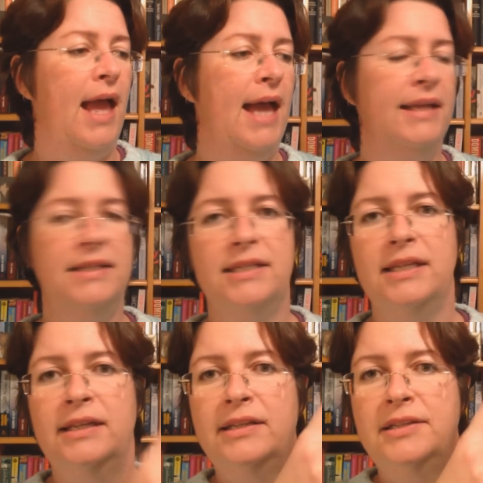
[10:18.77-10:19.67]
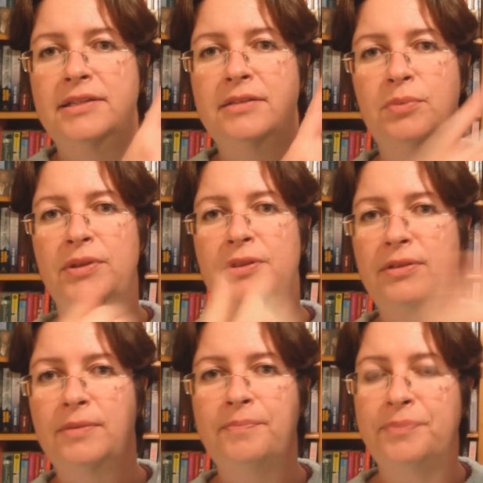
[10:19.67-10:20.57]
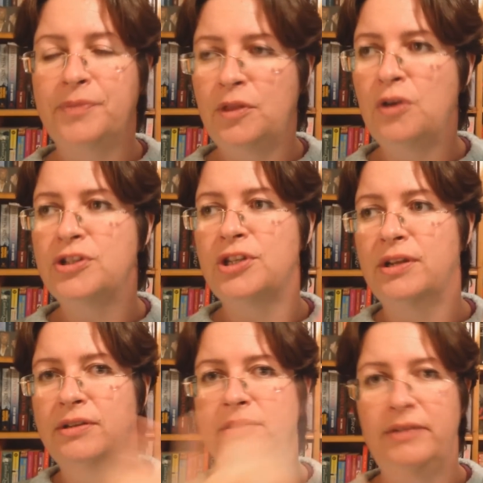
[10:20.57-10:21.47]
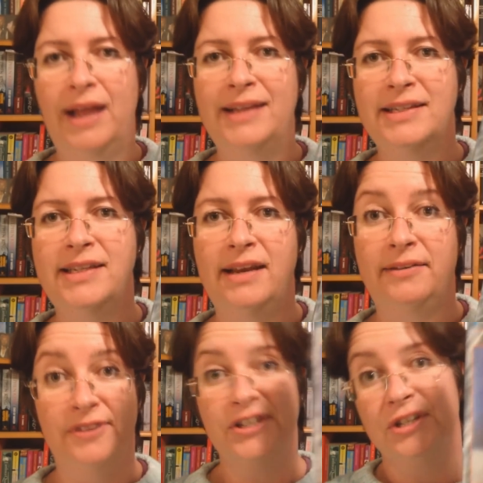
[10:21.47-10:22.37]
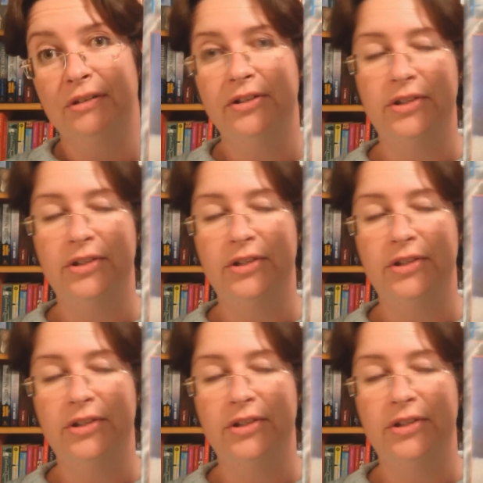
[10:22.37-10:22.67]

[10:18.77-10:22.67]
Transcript: and it's with notes on understanding fiction.